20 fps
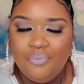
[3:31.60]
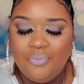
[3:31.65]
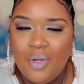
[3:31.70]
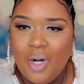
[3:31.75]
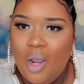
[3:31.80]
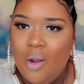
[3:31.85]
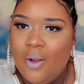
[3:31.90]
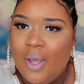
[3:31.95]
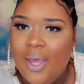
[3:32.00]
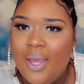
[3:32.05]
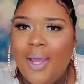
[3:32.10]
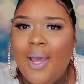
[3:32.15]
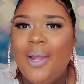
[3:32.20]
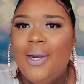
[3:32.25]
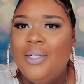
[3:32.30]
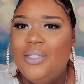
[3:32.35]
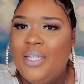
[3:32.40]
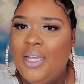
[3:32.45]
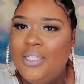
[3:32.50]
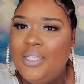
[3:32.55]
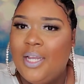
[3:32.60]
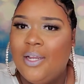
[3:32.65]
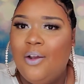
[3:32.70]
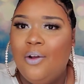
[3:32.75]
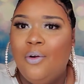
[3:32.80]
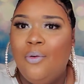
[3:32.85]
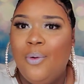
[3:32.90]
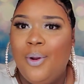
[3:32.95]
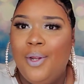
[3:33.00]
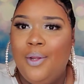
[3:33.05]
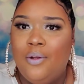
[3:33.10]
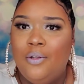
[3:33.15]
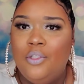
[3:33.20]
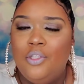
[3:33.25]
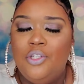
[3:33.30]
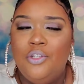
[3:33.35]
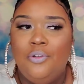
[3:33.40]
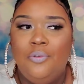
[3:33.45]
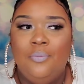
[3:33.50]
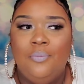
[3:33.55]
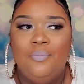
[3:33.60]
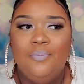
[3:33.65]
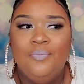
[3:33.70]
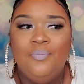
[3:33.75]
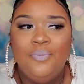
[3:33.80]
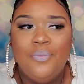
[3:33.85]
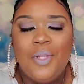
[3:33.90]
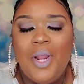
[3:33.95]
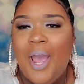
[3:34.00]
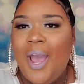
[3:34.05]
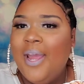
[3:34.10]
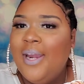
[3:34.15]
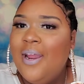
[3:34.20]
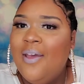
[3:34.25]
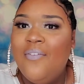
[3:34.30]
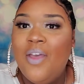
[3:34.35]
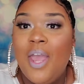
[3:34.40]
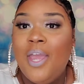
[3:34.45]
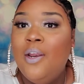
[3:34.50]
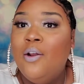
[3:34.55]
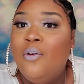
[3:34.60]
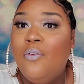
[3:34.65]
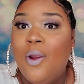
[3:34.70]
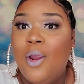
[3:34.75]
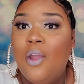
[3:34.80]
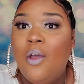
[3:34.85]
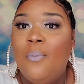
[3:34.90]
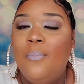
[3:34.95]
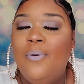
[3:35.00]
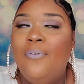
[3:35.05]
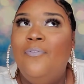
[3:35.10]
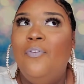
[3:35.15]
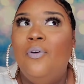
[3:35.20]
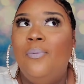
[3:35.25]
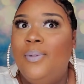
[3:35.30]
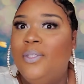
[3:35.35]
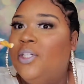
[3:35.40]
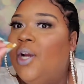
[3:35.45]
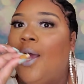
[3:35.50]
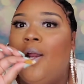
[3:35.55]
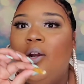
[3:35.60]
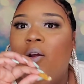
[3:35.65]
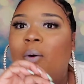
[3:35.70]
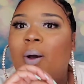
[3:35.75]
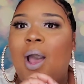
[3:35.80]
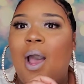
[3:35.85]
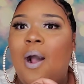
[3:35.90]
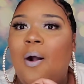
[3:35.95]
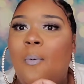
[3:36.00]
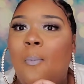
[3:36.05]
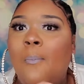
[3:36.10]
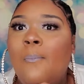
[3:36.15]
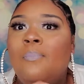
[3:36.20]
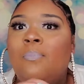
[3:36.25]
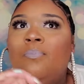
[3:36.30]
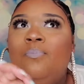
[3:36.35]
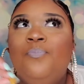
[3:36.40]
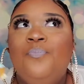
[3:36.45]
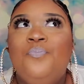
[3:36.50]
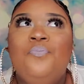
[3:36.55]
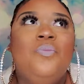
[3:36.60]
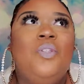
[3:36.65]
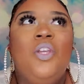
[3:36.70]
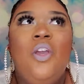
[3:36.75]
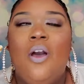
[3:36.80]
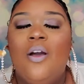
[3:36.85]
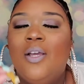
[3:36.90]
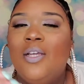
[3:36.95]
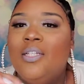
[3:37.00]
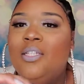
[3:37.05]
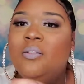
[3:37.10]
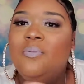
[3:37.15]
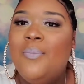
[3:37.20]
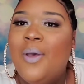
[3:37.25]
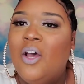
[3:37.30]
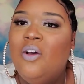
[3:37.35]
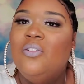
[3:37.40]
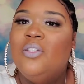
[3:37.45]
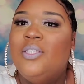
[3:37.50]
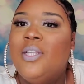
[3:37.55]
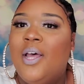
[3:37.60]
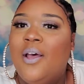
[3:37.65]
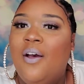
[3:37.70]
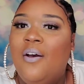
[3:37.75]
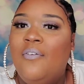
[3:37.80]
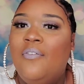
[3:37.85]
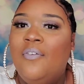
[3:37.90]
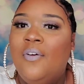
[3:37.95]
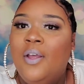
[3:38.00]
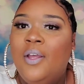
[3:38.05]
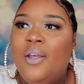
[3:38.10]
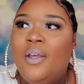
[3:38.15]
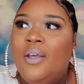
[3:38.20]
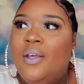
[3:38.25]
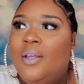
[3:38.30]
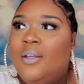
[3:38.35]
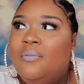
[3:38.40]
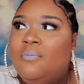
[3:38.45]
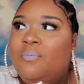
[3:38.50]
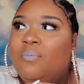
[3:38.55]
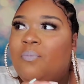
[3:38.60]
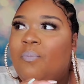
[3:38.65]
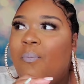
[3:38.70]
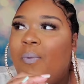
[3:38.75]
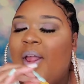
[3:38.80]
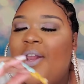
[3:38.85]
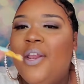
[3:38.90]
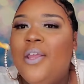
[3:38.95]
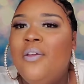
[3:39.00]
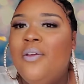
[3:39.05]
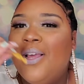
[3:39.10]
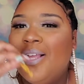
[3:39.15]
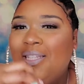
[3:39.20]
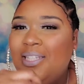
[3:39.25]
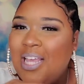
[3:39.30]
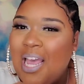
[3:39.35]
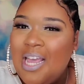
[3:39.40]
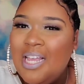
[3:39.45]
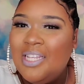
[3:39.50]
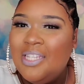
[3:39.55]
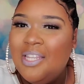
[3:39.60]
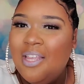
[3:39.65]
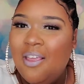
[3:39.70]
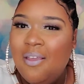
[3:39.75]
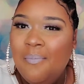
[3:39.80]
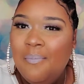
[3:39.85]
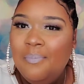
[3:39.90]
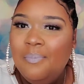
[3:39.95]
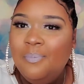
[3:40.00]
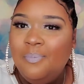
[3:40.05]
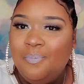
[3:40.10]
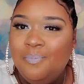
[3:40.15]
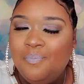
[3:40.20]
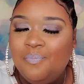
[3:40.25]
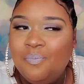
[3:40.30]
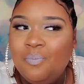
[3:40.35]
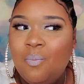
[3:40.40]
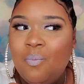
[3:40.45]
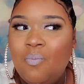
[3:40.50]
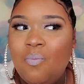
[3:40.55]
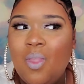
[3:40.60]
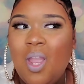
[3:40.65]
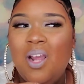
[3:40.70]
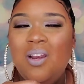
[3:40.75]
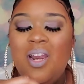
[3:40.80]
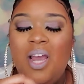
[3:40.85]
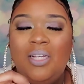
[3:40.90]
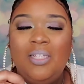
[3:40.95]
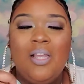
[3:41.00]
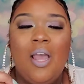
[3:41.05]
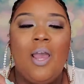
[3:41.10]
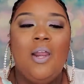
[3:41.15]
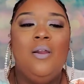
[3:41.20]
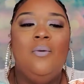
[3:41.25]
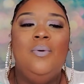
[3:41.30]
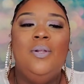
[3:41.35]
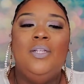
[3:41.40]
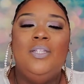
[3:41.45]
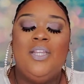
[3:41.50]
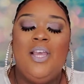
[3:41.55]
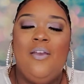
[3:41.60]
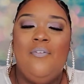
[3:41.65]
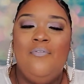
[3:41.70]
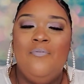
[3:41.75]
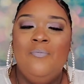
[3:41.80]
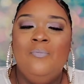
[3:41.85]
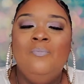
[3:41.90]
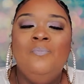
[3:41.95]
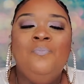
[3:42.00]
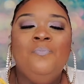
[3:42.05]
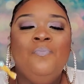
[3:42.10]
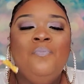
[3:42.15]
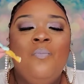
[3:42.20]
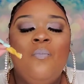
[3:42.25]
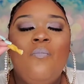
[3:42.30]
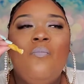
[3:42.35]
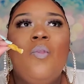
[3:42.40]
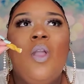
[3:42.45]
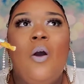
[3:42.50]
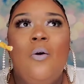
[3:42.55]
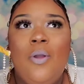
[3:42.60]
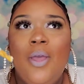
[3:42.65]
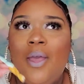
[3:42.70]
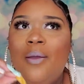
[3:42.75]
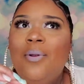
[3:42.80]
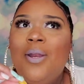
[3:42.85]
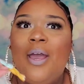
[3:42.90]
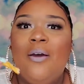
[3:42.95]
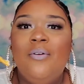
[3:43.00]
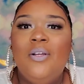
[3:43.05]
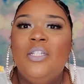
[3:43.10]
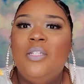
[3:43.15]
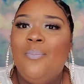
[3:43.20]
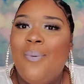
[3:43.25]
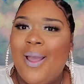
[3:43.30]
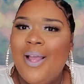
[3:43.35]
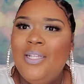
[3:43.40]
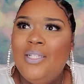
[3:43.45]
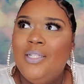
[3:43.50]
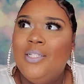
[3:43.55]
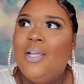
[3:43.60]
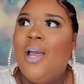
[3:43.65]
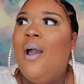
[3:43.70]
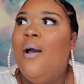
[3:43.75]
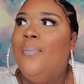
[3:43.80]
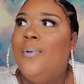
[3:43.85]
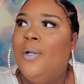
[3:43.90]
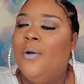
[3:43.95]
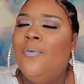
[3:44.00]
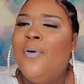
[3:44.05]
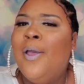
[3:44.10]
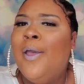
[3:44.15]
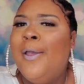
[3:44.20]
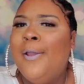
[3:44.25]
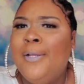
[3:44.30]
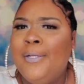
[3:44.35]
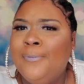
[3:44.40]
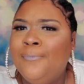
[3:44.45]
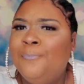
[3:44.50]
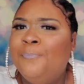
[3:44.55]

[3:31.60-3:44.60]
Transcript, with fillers: Okay, it kind of tastes like a crayon too. I never ate a crayon before, but y'all know how y'all can smell stuff and then you can taste it. That's kind of what it's giving. Okay, now the spice is coming. Okay.